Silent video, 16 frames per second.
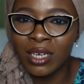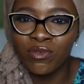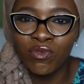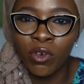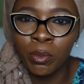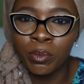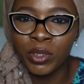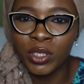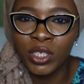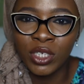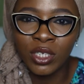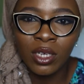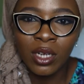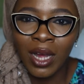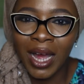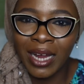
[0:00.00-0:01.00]

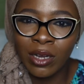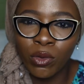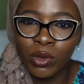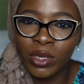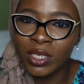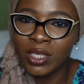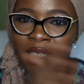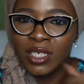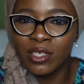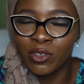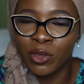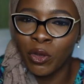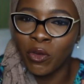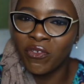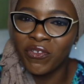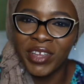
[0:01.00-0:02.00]
rubbish annoying things
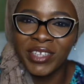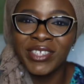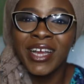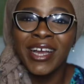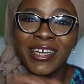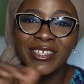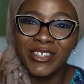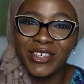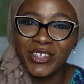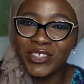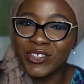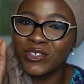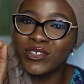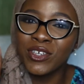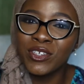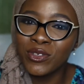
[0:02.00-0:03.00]
on your face.
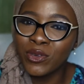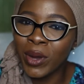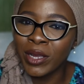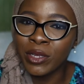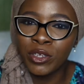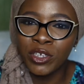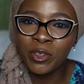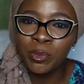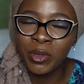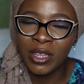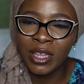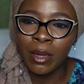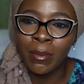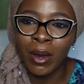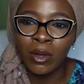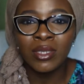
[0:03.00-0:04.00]
You just go and just pick
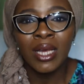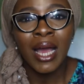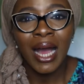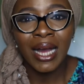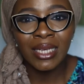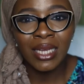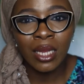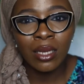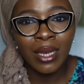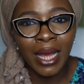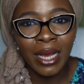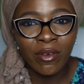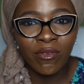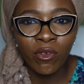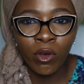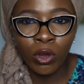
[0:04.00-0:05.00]
them out. And then
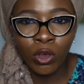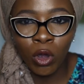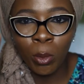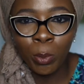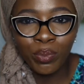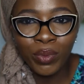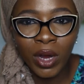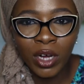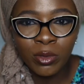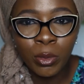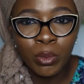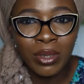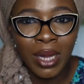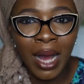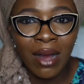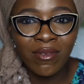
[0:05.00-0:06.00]
like for your brows,
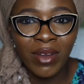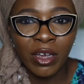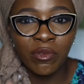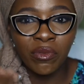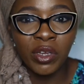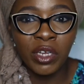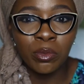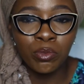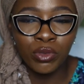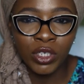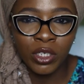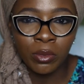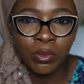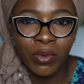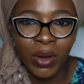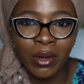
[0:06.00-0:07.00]
people that have like really
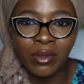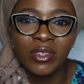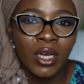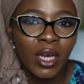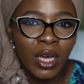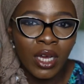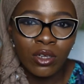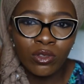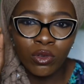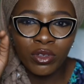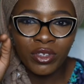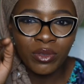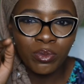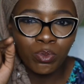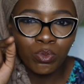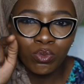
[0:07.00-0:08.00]
bushy brows,
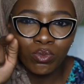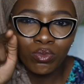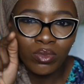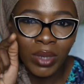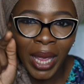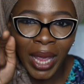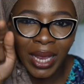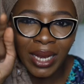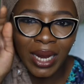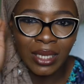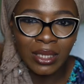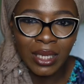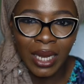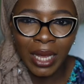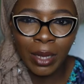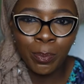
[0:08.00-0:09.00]
those hair
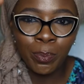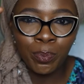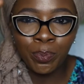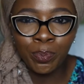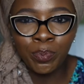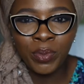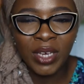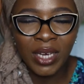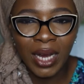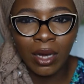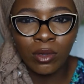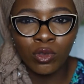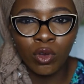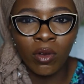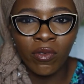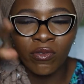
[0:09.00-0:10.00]
that's like pick
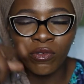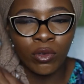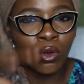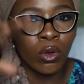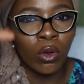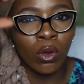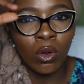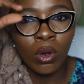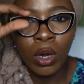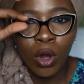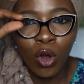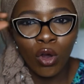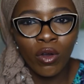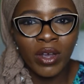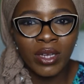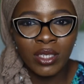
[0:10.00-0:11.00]
out of your
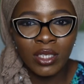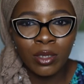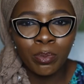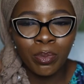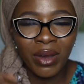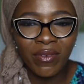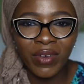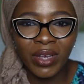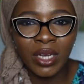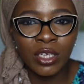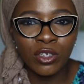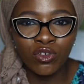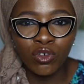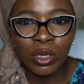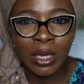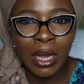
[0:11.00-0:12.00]
already perfectly
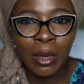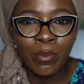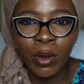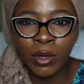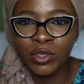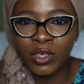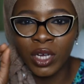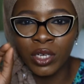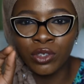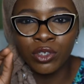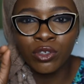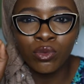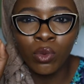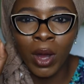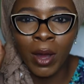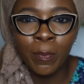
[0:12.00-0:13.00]
drawn eyebrows, you can
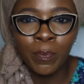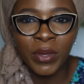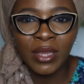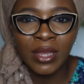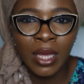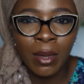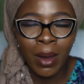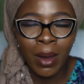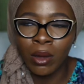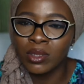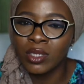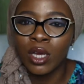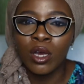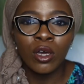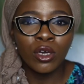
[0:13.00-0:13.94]
just go and pick out.